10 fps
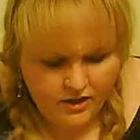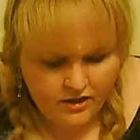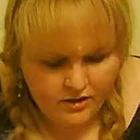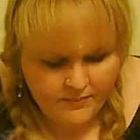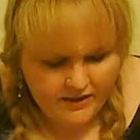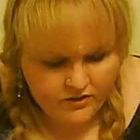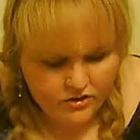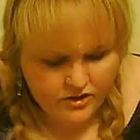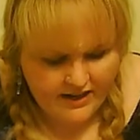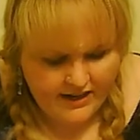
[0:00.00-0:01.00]
your metal
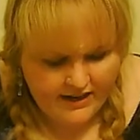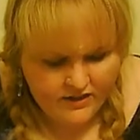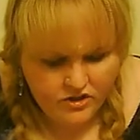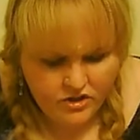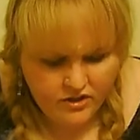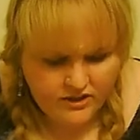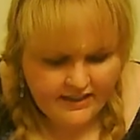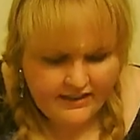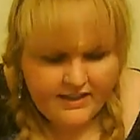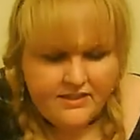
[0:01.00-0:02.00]
straight edge
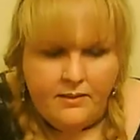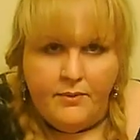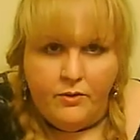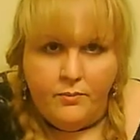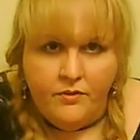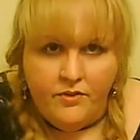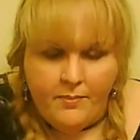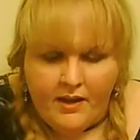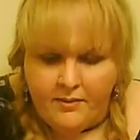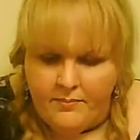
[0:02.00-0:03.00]
like this. I'm going to remove the
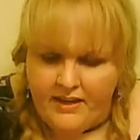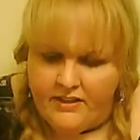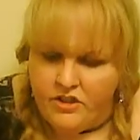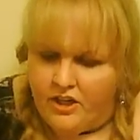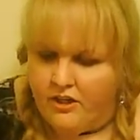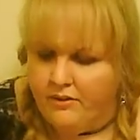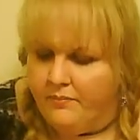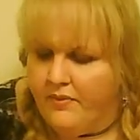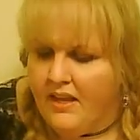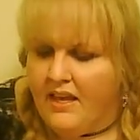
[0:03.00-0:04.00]
bottom page here,
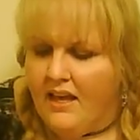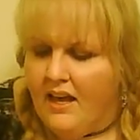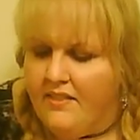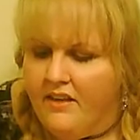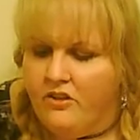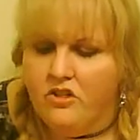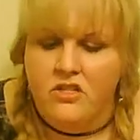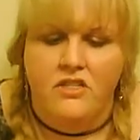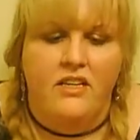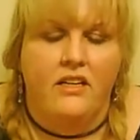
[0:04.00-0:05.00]
and then you
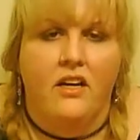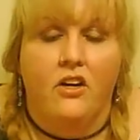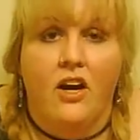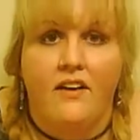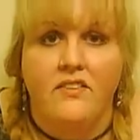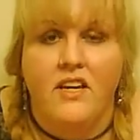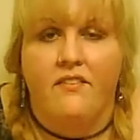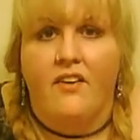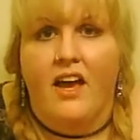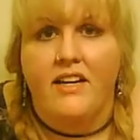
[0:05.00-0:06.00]
just need a craft
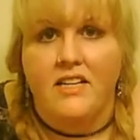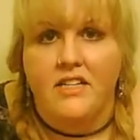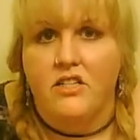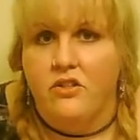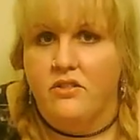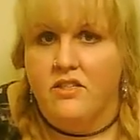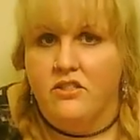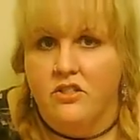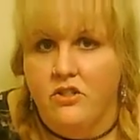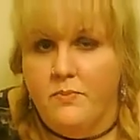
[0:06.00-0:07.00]
knife. I tend to use
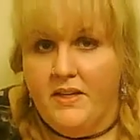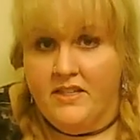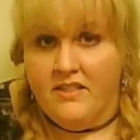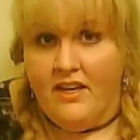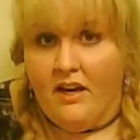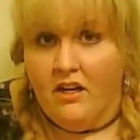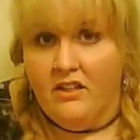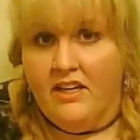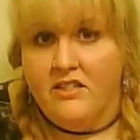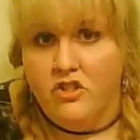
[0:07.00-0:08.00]
scissors because they are
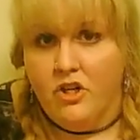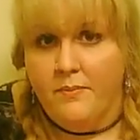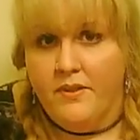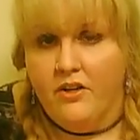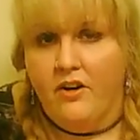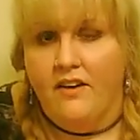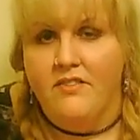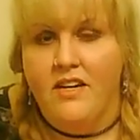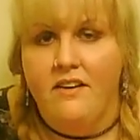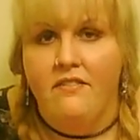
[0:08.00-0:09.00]
less sharp than a craft
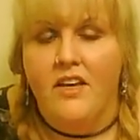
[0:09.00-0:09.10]
knife.